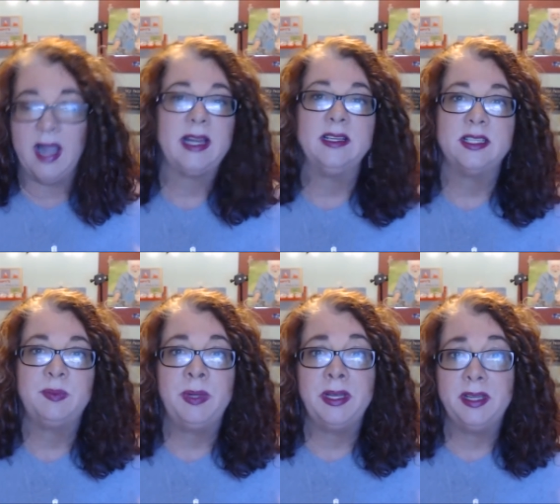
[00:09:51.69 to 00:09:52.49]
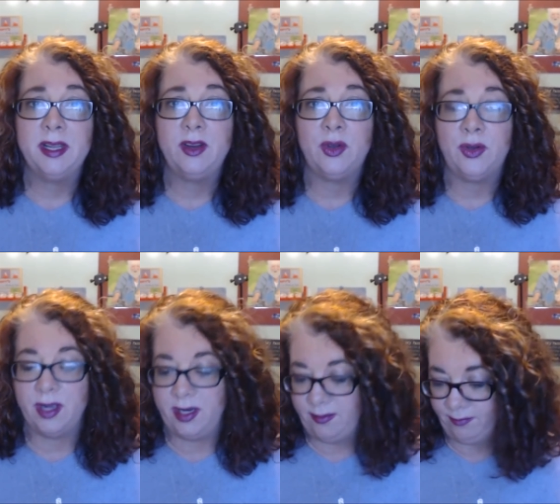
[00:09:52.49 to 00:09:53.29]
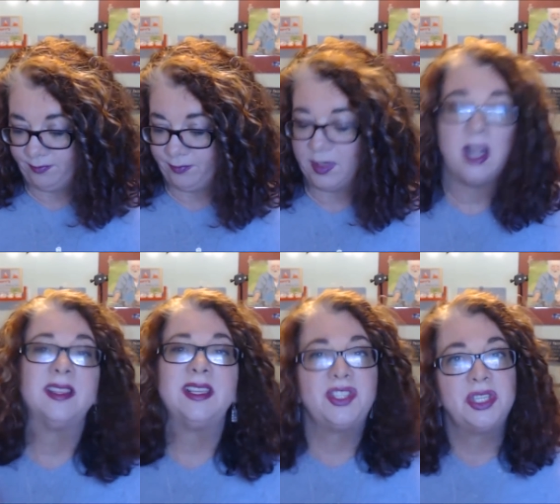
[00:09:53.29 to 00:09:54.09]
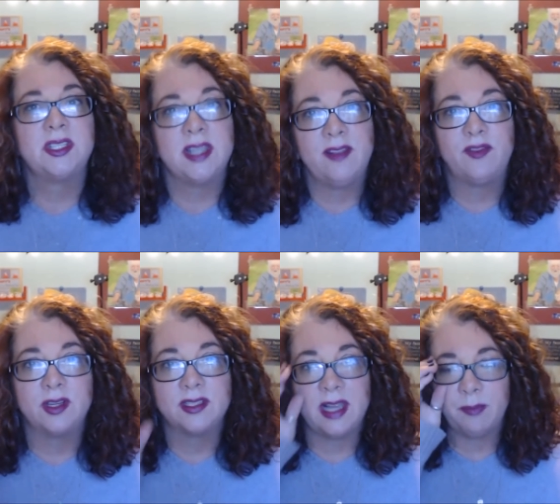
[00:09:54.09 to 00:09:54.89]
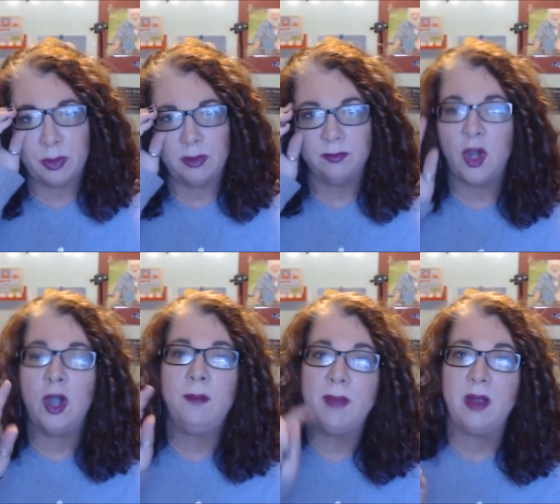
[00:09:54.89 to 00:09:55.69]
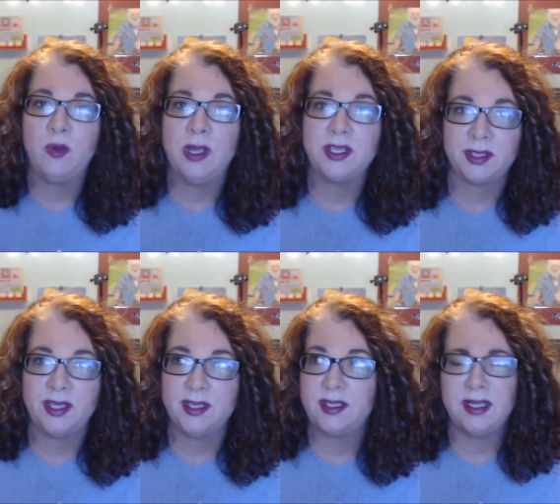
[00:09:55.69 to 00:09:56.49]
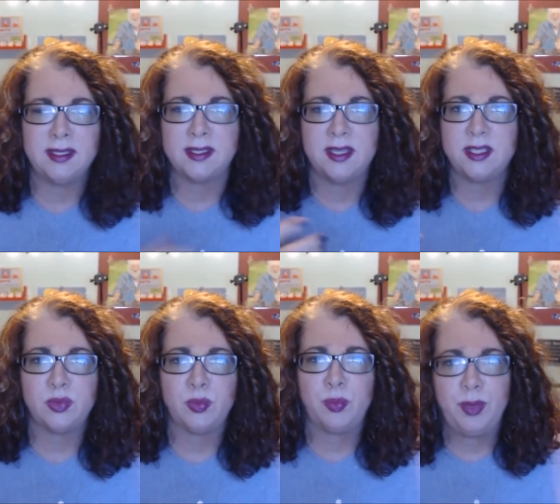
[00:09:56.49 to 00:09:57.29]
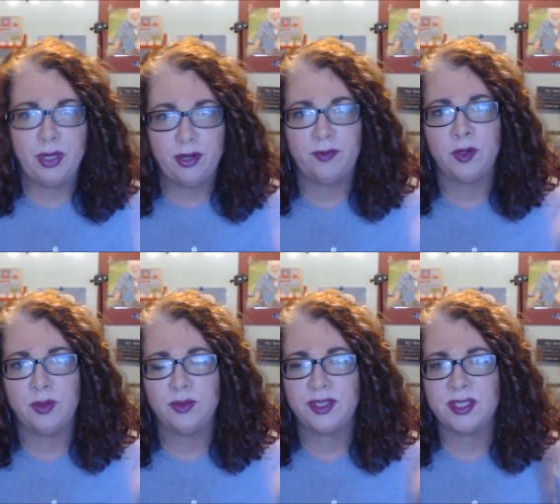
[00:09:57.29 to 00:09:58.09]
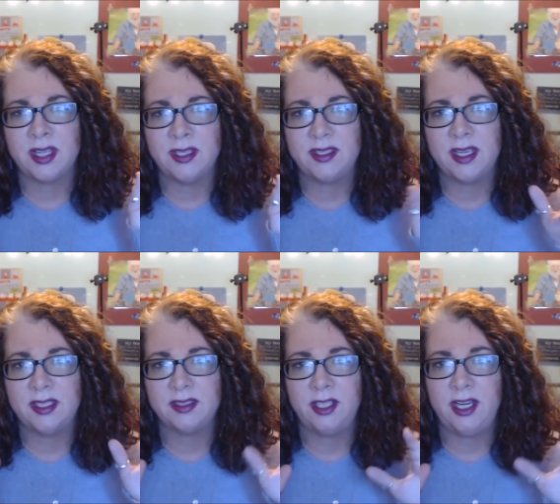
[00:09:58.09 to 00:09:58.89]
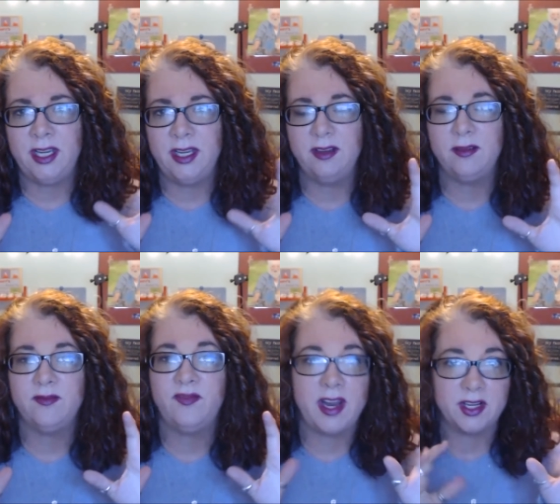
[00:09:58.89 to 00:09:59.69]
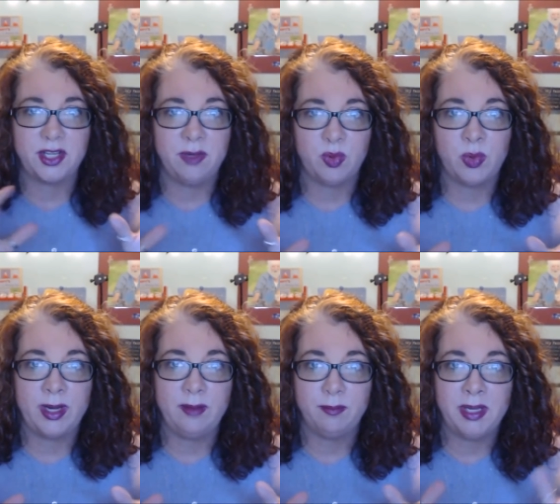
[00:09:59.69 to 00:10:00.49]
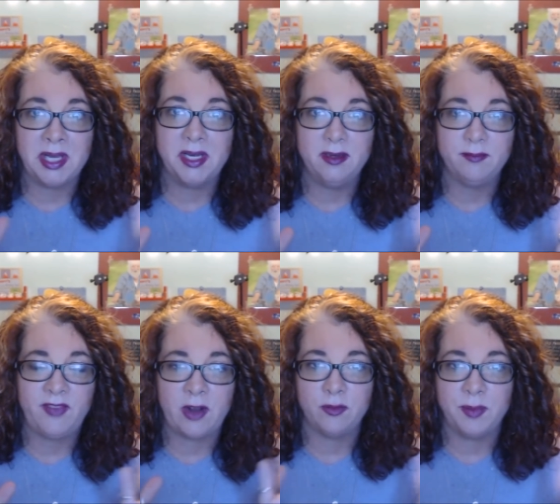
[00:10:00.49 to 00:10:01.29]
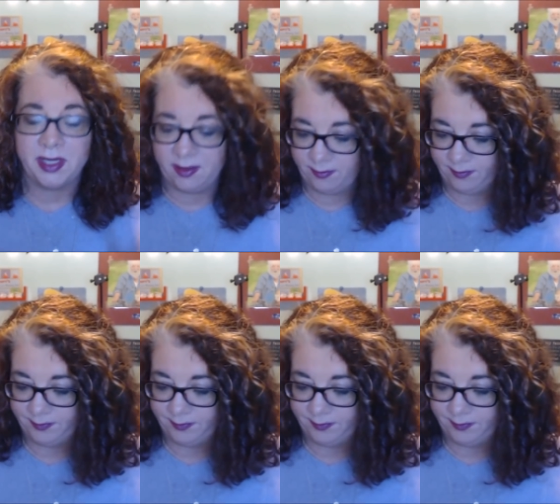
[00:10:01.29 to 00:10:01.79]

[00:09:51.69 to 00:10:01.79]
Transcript: I can spend it on and let's just say, for example, on my wish list is this beautiful sunset looking vanishing point pen, fountain pen.